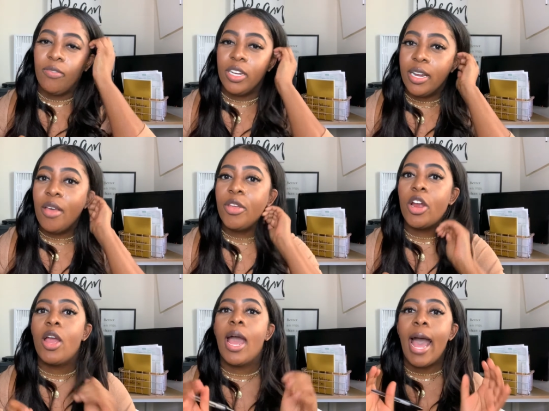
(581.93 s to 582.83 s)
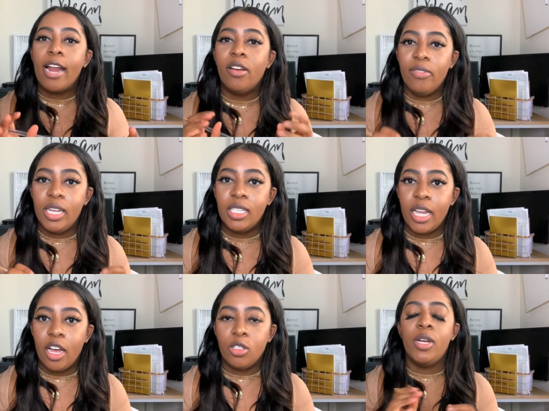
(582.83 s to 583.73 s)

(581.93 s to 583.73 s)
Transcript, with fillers: of another out of these sales.